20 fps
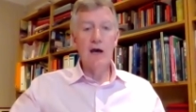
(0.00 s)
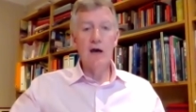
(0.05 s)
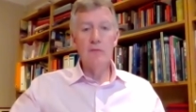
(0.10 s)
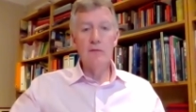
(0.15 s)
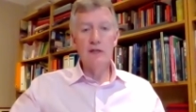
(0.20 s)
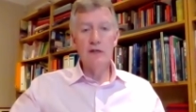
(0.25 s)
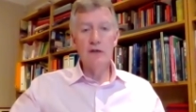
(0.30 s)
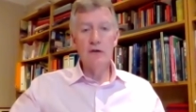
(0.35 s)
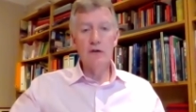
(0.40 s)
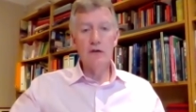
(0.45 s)
I
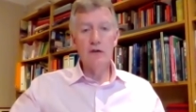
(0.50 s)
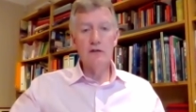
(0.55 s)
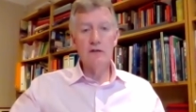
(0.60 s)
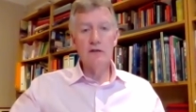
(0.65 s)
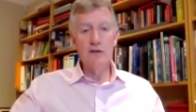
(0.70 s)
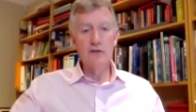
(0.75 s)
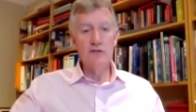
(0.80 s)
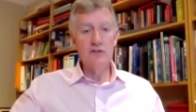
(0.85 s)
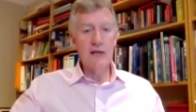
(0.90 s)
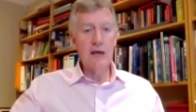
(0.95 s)
mean,
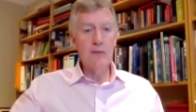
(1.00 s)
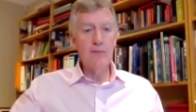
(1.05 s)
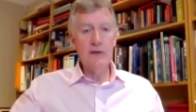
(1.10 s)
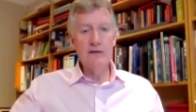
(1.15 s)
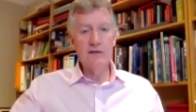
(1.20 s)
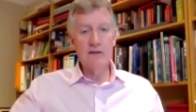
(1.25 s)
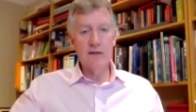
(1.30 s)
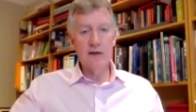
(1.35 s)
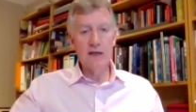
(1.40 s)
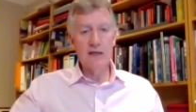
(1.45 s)
you step
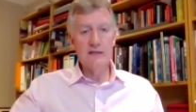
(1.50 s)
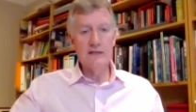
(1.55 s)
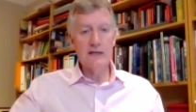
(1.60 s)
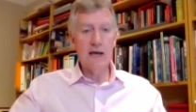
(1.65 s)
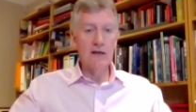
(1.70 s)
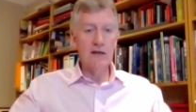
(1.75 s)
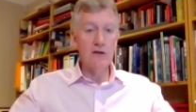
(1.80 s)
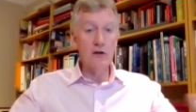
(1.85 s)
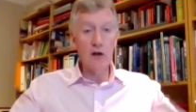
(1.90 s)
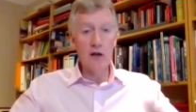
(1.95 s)
into the
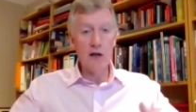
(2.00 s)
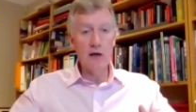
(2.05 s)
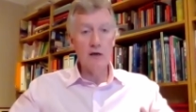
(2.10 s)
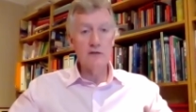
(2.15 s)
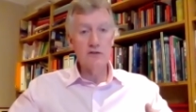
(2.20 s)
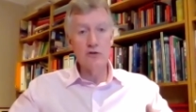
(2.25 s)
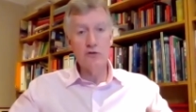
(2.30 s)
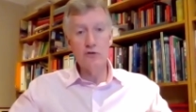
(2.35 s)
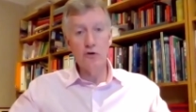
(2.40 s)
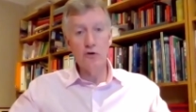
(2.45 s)
container, you close
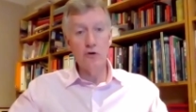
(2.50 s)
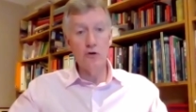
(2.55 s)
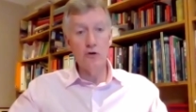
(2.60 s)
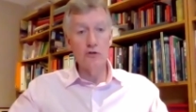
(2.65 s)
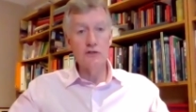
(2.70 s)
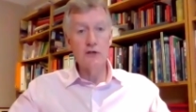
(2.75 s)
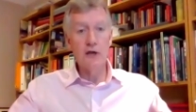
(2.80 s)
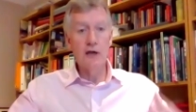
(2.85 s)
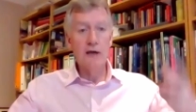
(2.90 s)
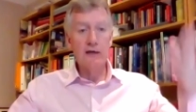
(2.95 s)
the
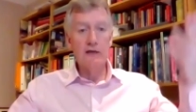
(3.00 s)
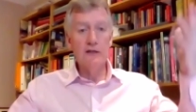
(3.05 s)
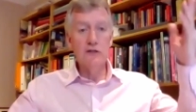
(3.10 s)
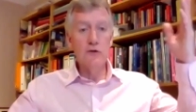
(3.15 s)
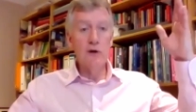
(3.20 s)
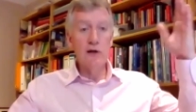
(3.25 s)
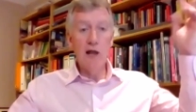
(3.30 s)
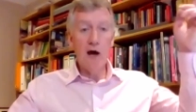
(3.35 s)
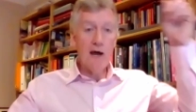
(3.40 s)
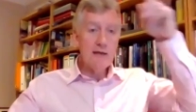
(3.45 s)
doors, you do a
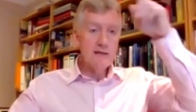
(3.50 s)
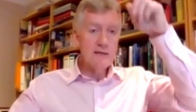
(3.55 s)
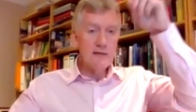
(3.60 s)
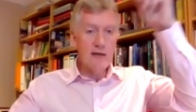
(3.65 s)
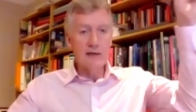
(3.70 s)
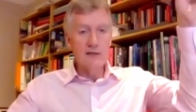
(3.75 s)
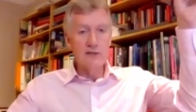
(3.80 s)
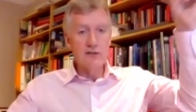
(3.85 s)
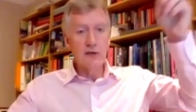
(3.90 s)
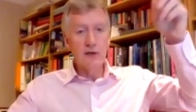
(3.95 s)
light
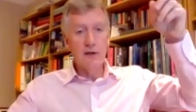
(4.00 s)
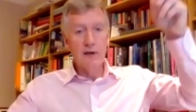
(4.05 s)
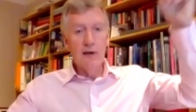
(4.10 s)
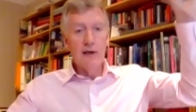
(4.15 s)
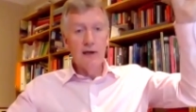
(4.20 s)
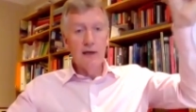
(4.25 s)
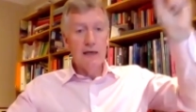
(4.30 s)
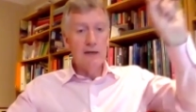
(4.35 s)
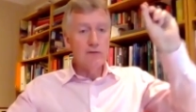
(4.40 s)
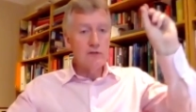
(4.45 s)
test.
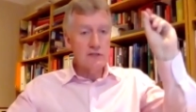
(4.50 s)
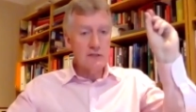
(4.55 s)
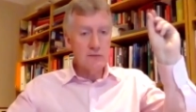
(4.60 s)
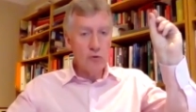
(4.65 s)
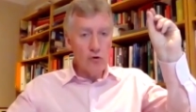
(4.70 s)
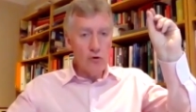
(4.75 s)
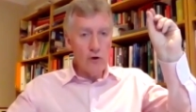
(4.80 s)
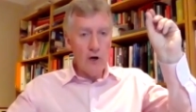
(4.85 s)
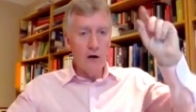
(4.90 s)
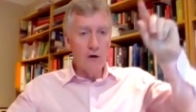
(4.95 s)
Even
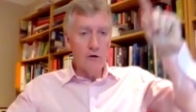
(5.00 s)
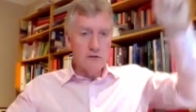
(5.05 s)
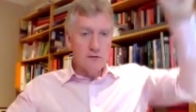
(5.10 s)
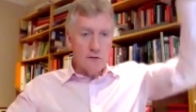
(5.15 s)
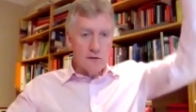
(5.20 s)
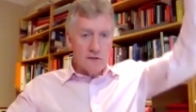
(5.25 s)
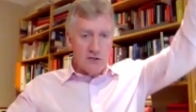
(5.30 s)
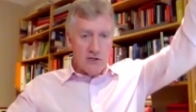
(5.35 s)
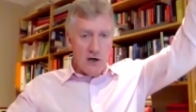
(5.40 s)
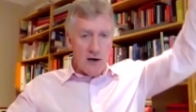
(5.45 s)
small holes will
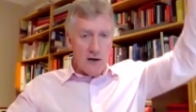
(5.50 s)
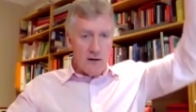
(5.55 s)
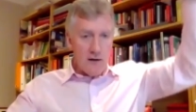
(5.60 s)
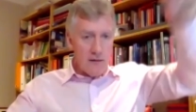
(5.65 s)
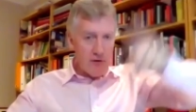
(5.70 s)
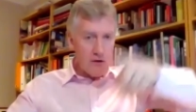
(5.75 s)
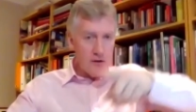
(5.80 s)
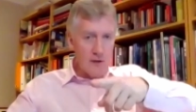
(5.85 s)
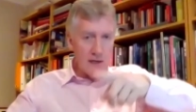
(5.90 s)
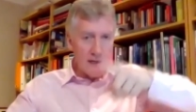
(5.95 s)
shine
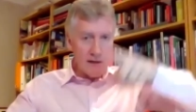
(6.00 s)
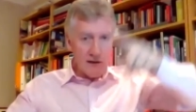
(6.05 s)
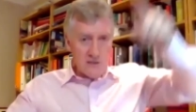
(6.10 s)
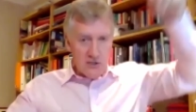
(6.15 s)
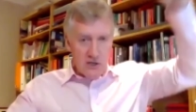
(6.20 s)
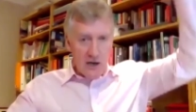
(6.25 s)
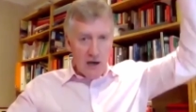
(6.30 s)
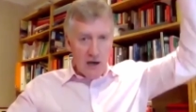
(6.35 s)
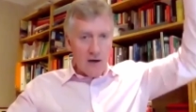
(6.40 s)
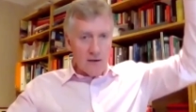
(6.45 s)
through, a little
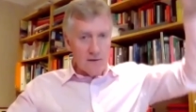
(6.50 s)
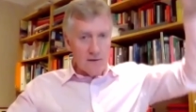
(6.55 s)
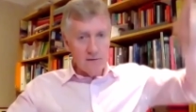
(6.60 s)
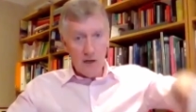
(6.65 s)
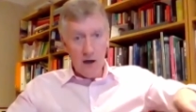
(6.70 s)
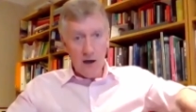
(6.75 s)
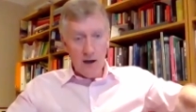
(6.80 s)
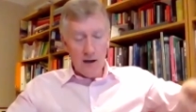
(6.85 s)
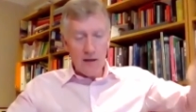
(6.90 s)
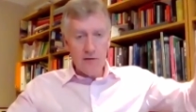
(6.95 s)
shard of
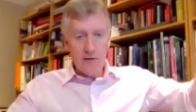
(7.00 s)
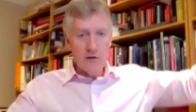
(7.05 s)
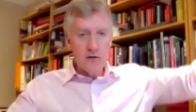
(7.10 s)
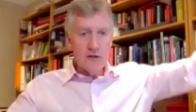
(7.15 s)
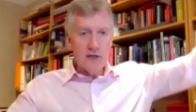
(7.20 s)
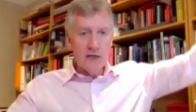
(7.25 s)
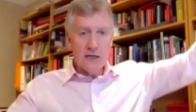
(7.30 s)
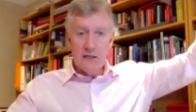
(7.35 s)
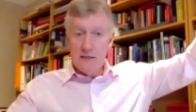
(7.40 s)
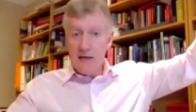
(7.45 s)
light through the
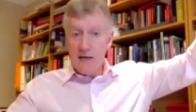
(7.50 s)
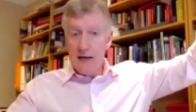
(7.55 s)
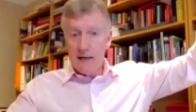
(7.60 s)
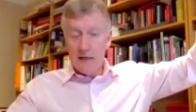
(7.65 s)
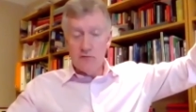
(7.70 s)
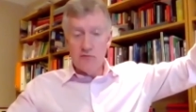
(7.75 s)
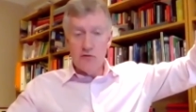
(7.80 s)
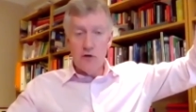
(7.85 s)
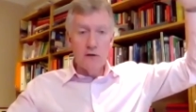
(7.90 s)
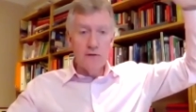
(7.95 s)

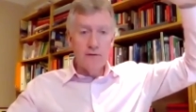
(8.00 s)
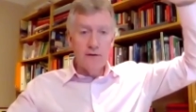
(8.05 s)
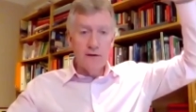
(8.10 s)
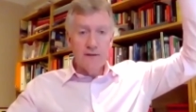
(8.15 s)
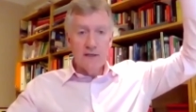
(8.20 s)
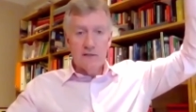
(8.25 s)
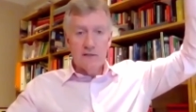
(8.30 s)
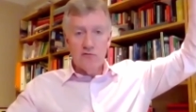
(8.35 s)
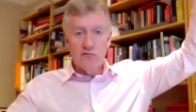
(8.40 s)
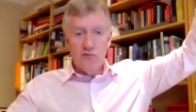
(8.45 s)
container roof if
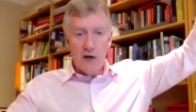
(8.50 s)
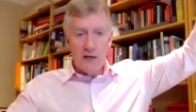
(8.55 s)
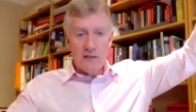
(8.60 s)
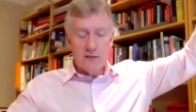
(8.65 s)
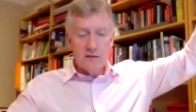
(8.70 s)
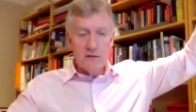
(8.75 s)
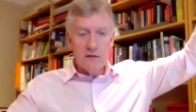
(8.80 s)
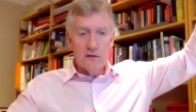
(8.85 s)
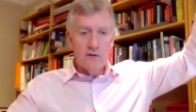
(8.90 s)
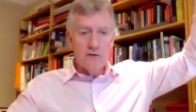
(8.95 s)
it's
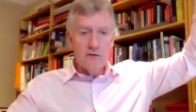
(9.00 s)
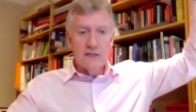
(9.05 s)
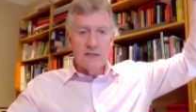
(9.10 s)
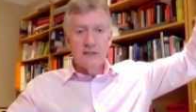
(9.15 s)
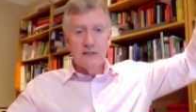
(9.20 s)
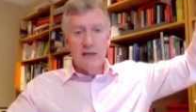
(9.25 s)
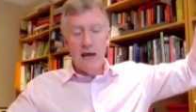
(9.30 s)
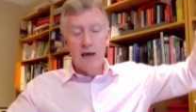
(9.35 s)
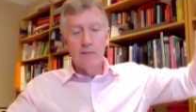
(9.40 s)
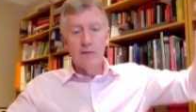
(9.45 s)
rusted or it's
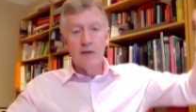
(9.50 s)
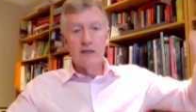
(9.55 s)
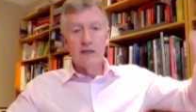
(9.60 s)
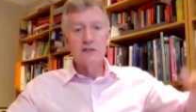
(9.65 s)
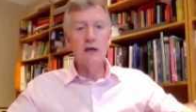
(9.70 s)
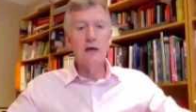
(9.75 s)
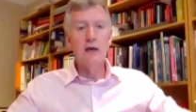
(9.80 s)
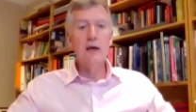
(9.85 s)
damaged.